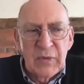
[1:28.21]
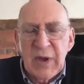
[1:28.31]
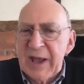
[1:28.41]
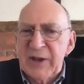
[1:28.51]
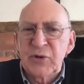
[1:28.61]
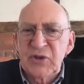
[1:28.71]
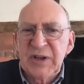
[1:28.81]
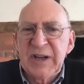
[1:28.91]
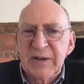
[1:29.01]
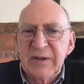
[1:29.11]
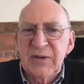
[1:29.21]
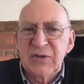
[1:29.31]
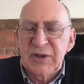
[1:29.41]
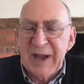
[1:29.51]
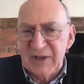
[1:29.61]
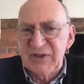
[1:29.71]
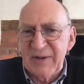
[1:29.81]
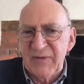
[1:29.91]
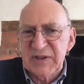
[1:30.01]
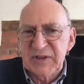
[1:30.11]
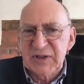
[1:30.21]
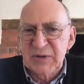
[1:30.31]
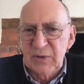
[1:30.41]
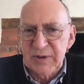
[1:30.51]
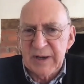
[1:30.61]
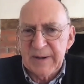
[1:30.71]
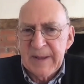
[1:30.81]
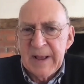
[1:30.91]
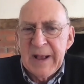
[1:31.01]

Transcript: the heterogeneity of this disorder.